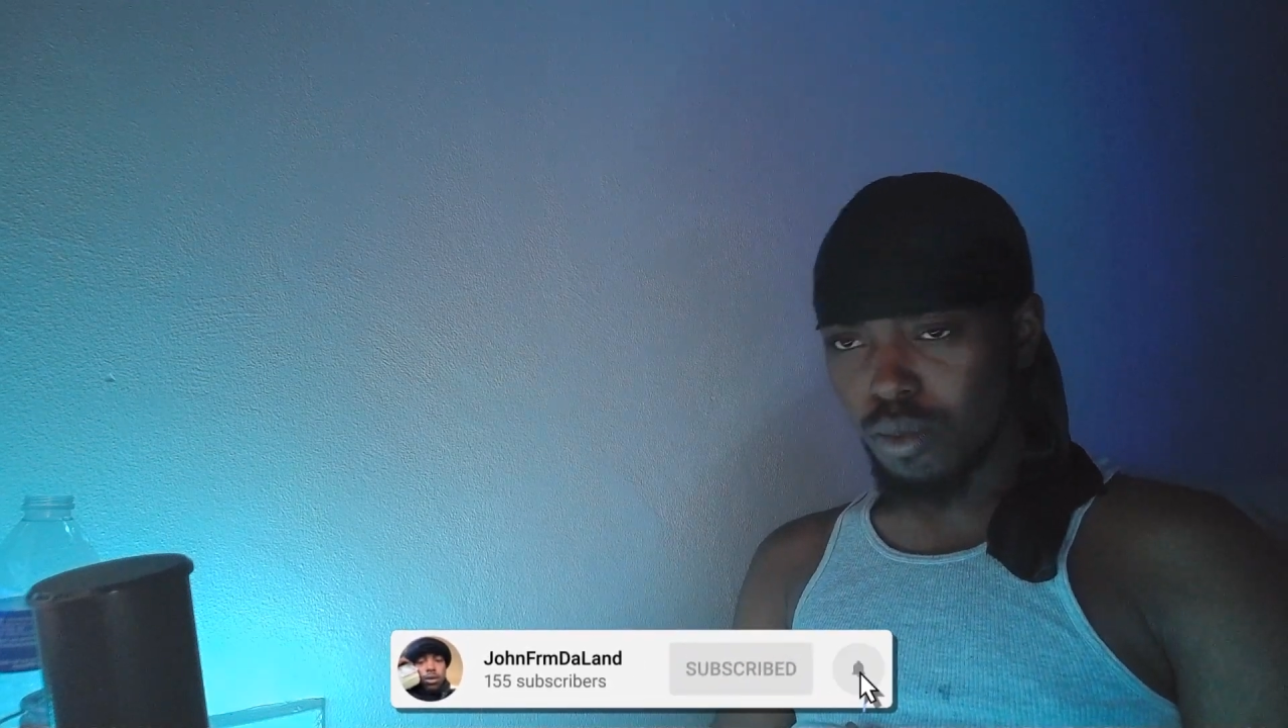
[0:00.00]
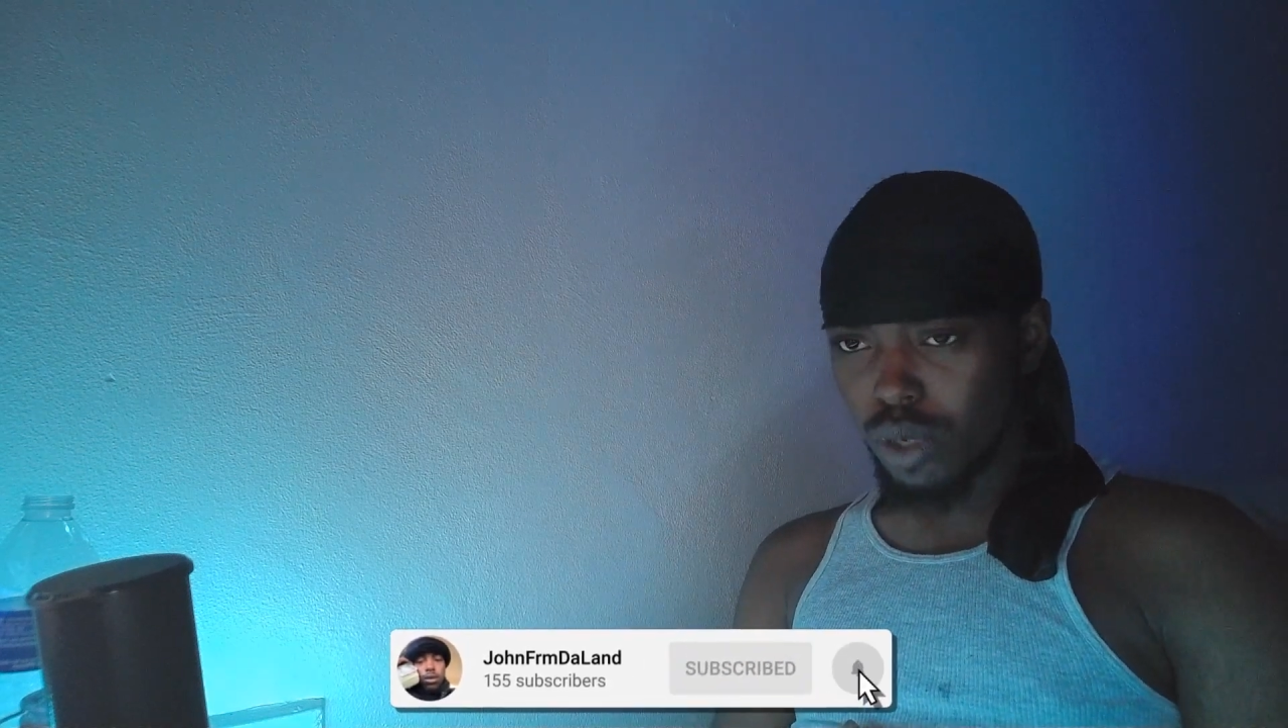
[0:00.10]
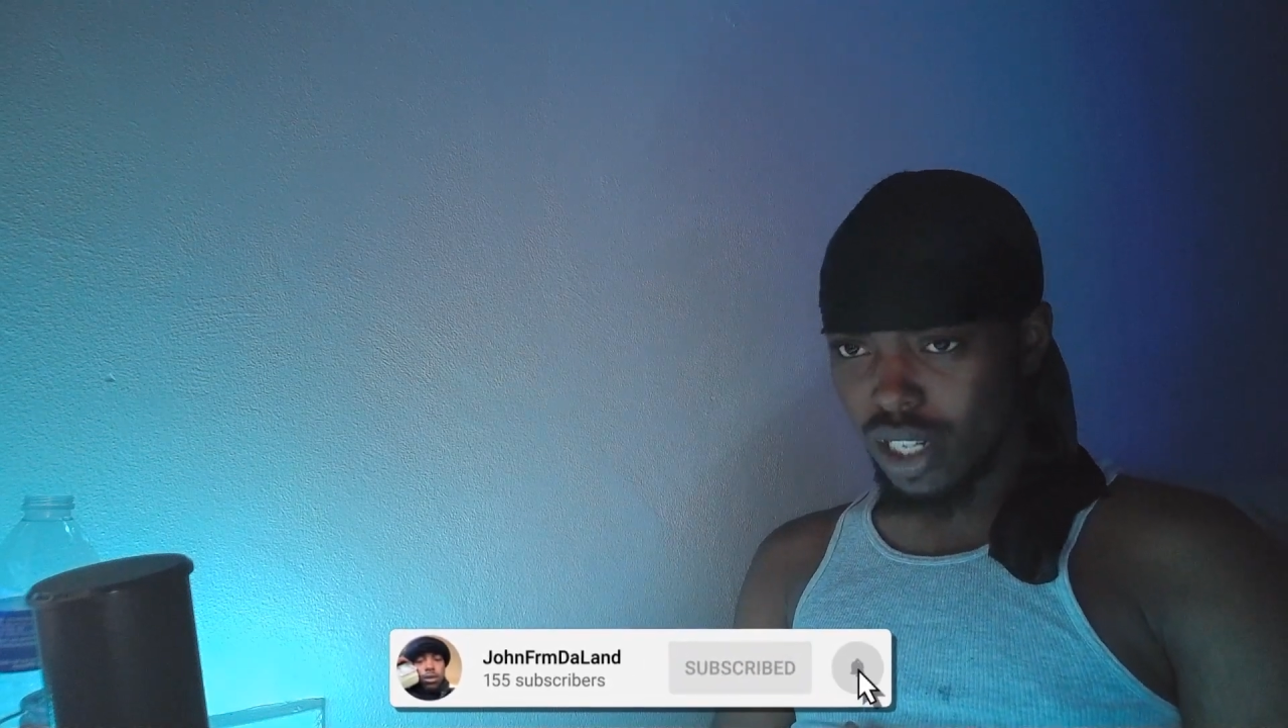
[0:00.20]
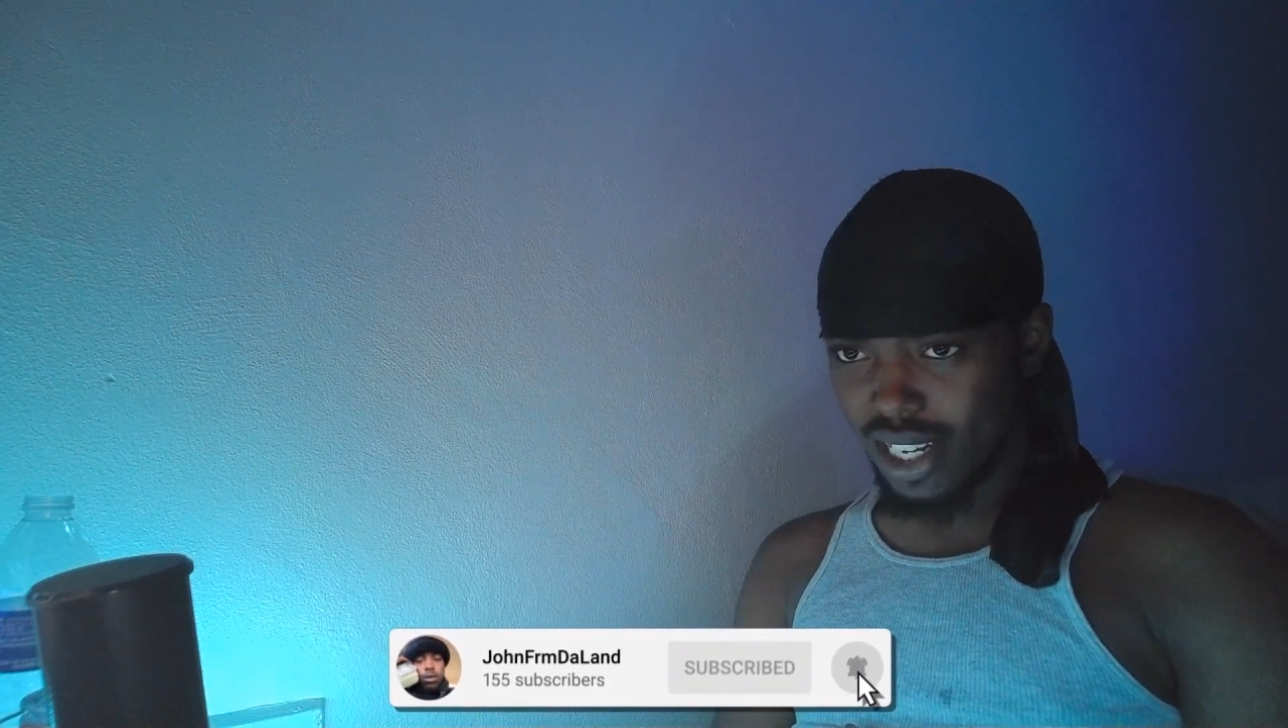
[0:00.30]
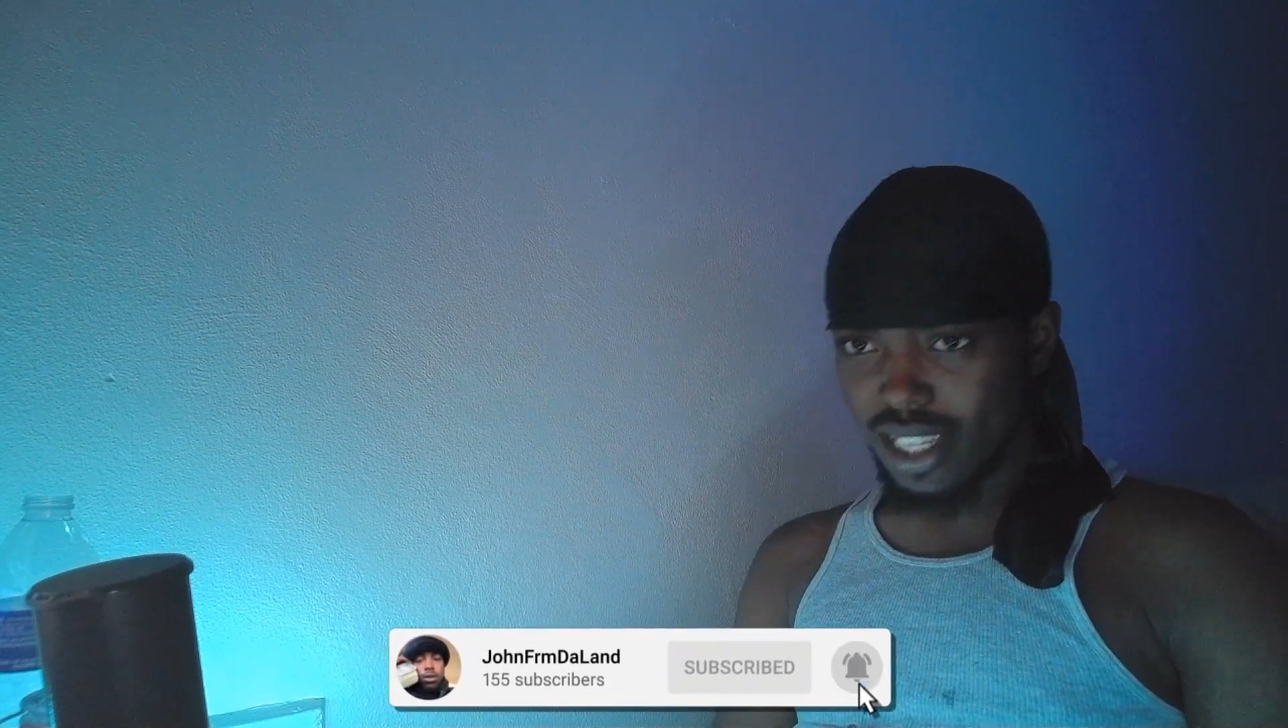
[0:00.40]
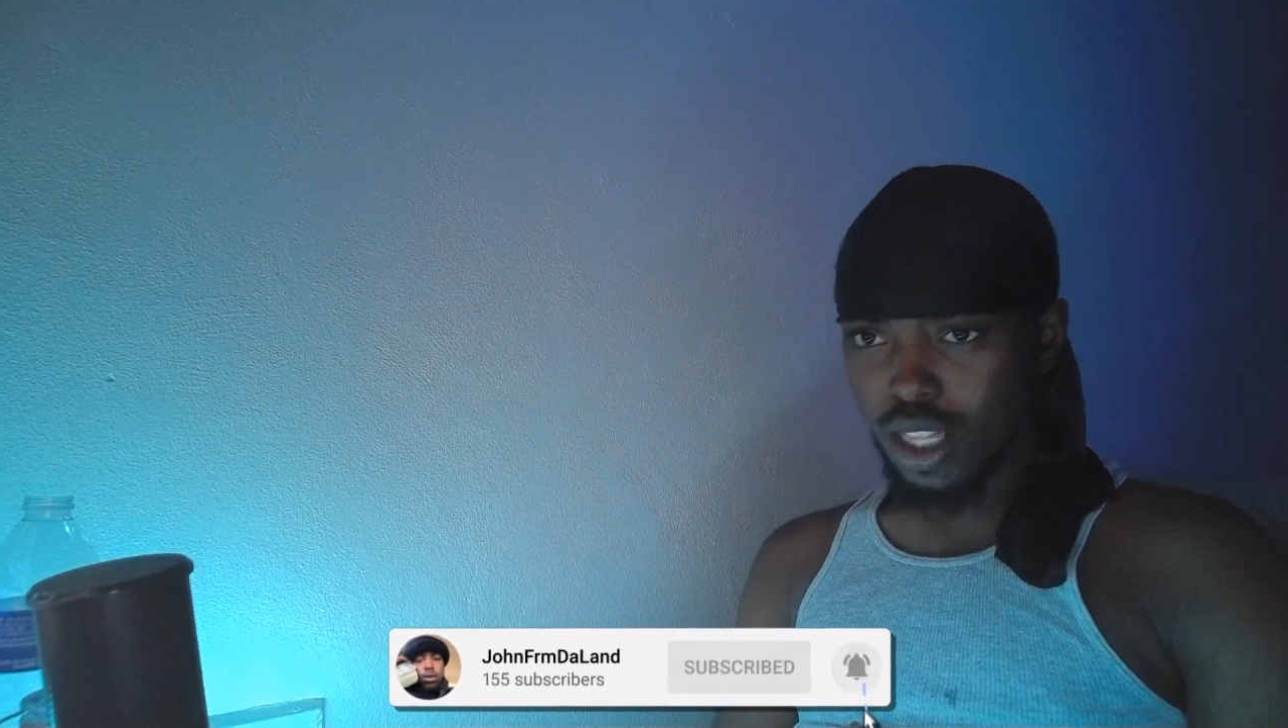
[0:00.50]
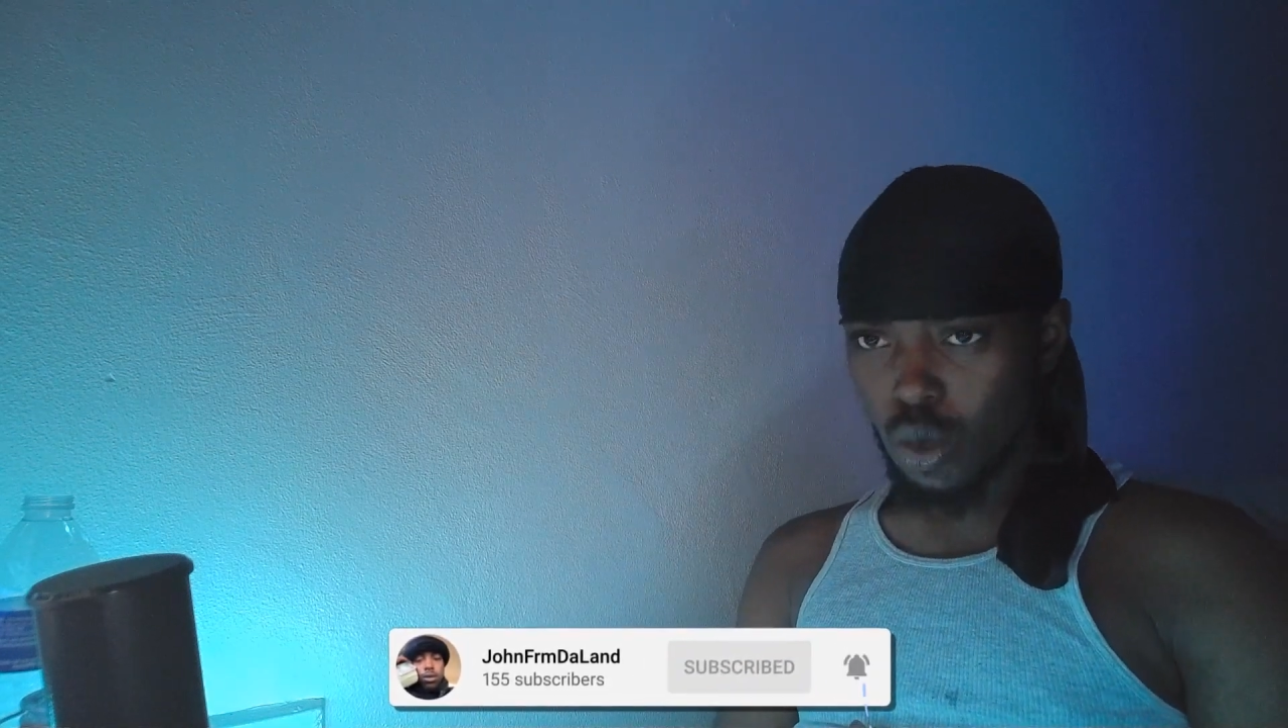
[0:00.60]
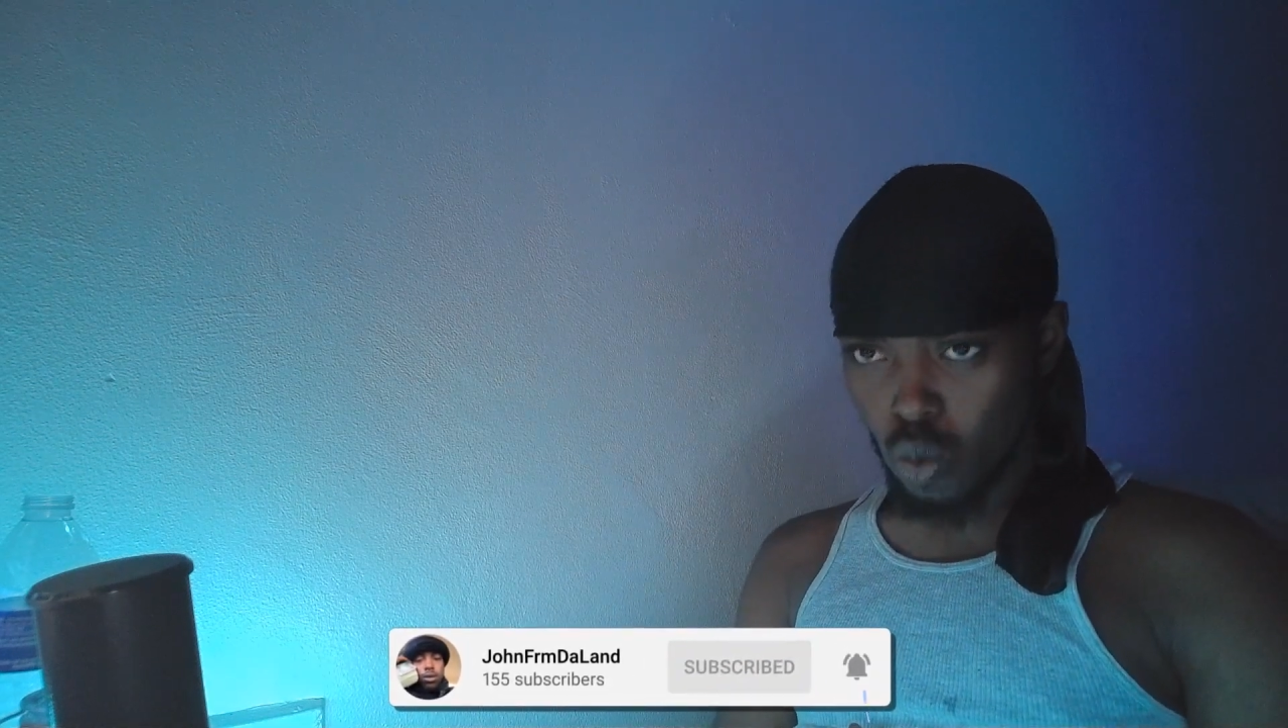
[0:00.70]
We need the